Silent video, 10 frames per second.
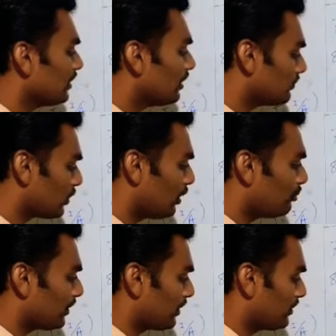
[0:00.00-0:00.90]
of
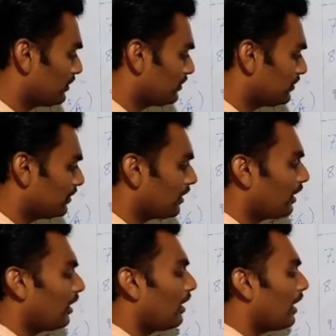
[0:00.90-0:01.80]
copper
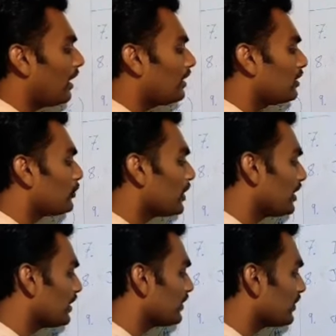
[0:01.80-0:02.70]
at 20
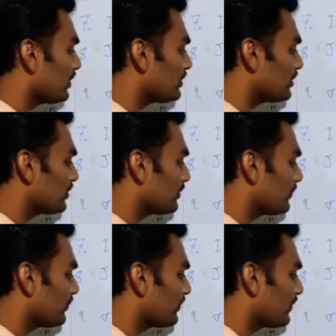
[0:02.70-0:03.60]
degrees Celsius,
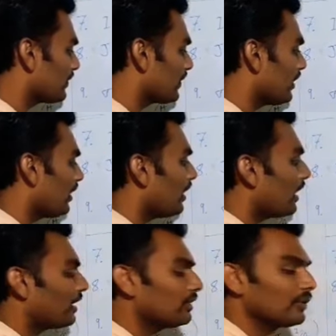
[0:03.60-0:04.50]

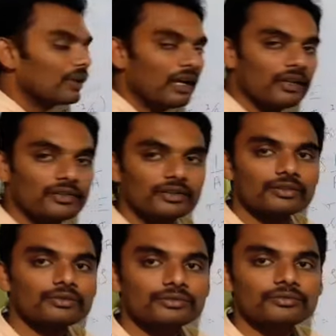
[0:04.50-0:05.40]
and you are asked
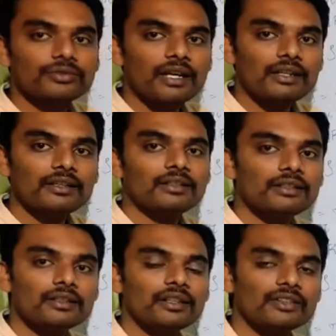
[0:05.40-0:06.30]
to find the
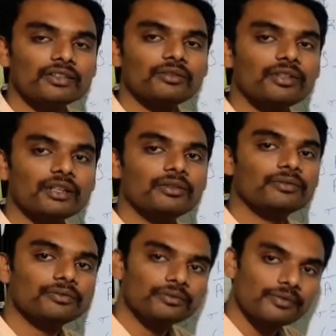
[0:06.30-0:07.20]
resistivity of
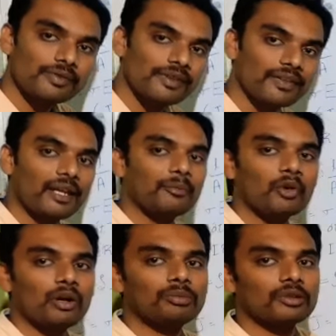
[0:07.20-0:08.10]
the same
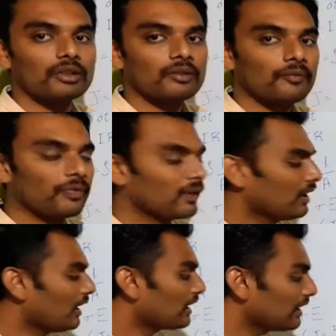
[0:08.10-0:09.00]
copper
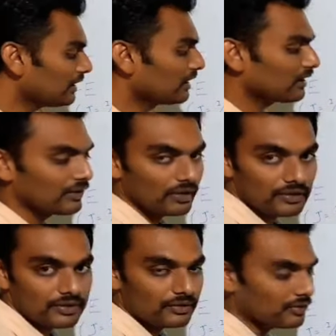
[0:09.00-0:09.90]
at 80 degrees
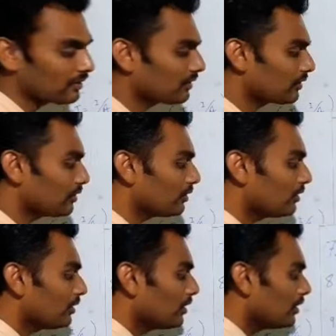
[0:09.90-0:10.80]
Celsius. So
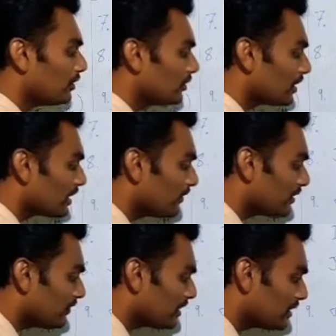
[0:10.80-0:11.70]
you are
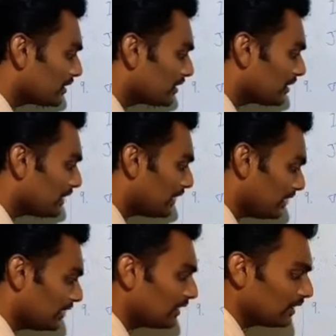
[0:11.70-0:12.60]
given with
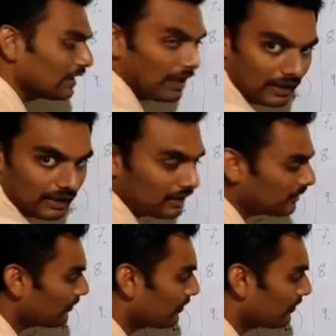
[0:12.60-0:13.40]
T 80,